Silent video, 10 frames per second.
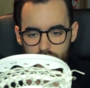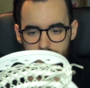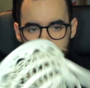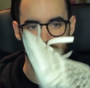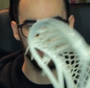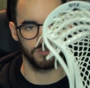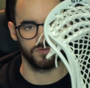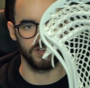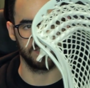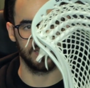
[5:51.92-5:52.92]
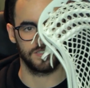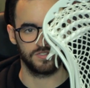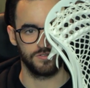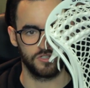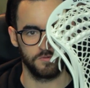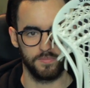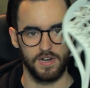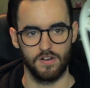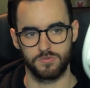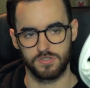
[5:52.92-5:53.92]
friend. So his friend sent us 2
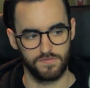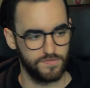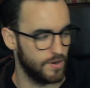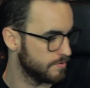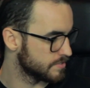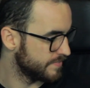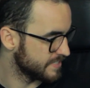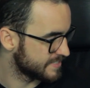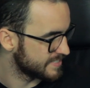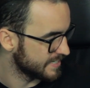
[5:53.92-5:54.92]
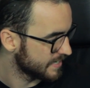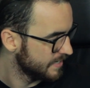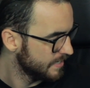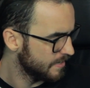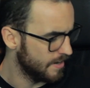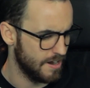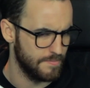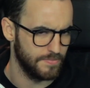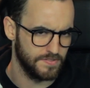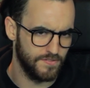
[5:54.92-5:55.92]
superpowers with some photos of his stick.
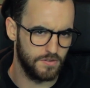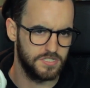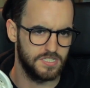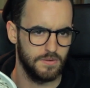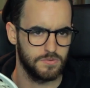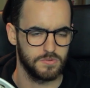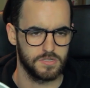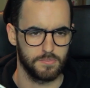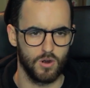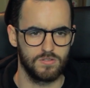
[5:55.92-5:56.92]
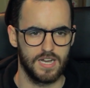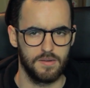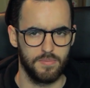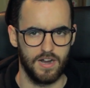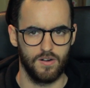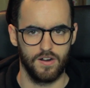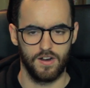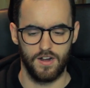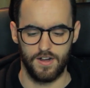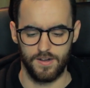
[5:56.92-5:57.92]
The photos he sent was a proton
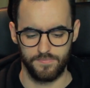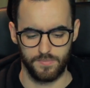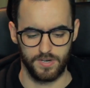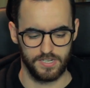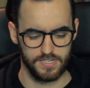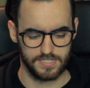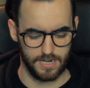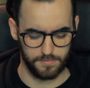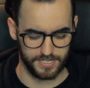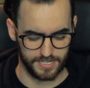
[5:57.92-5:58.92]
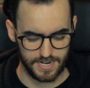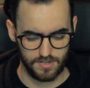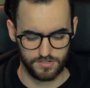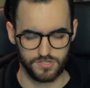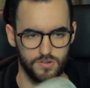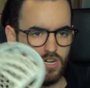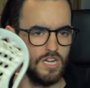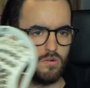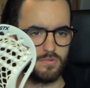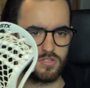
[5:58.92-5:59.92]
power, but he's now playing in college, so
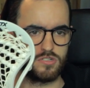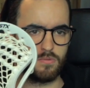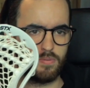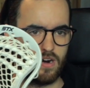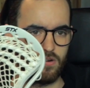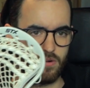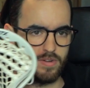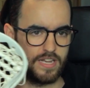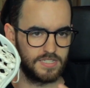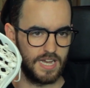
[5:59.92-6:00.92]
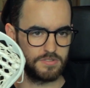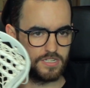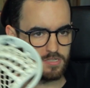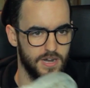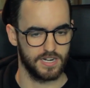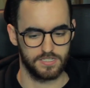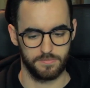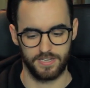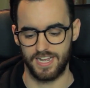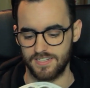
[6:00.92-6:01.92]
went with the superpower, and we adapted his pocket to be